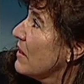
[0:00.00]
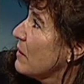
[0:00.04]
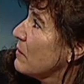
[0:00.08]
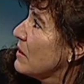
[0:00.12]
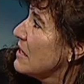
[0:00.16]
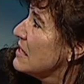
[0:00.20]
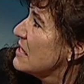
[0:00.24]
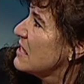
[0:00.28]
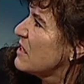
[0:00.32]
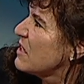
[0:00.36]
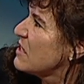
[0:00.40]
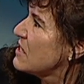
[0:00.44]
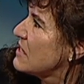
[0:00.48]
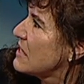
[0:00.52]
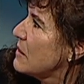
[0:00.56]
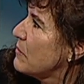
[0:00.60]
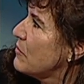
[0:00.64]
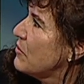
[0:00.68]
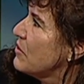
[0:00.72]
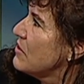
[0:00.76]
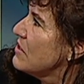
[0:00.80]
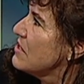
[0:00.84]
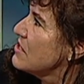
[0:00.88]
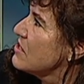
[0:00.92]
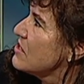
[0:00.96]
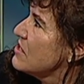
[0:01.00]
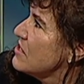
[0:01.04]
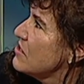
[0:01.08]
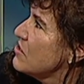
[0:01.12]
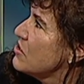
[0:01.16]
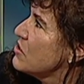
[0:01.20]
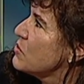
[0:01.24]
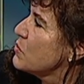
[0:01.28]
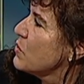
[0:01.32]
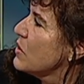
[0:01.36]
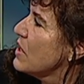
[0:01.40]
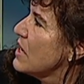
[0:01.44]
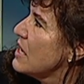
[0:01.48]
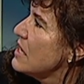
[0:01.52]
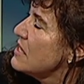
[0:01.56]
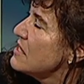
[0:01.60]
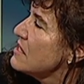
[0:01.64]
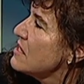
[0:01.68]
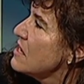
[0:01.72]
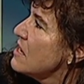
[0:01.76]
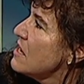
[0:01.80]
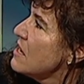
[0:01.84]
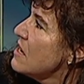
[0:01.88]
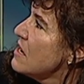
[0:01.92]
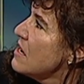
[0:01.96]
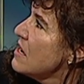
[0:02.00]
I'm going to skip through these because these are just words.